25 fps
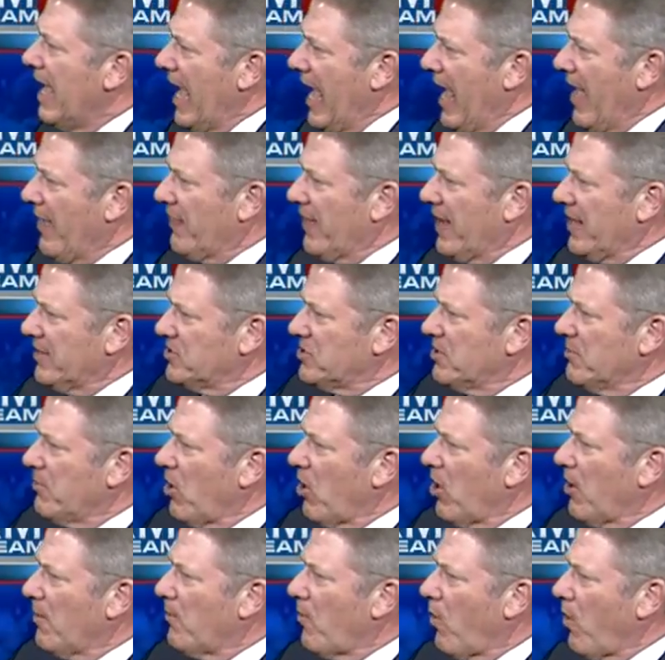And then
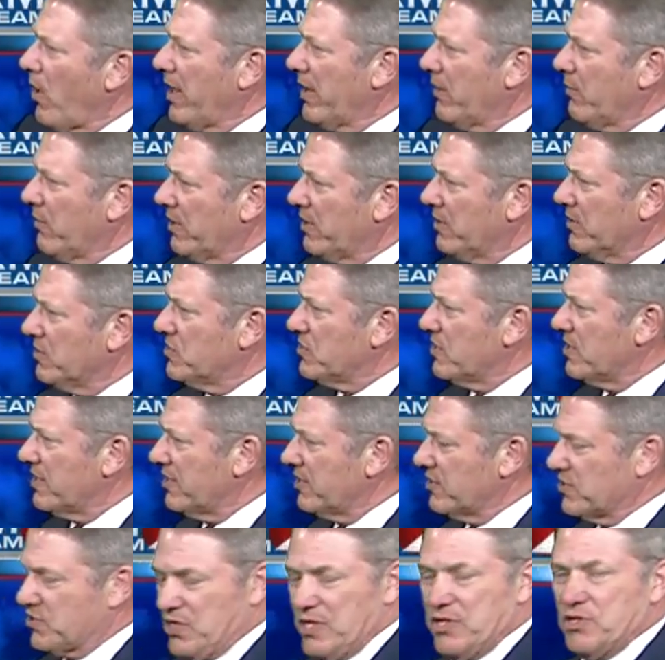tomorrow morning, we
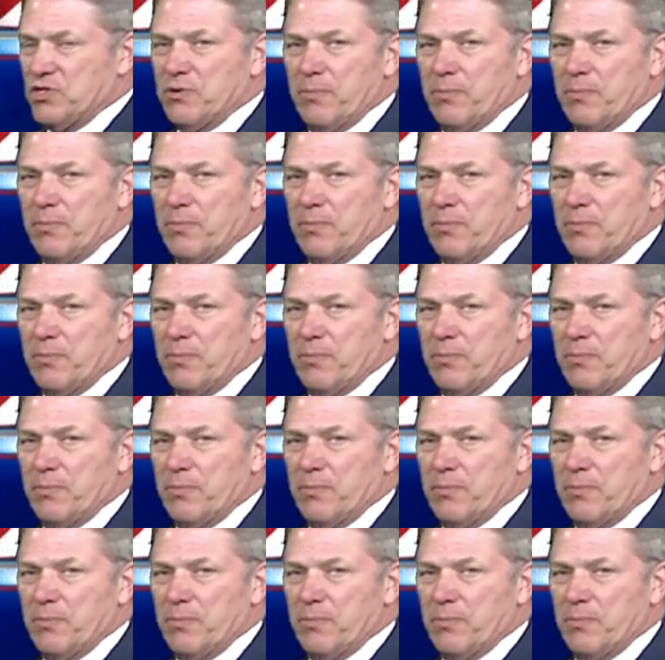could see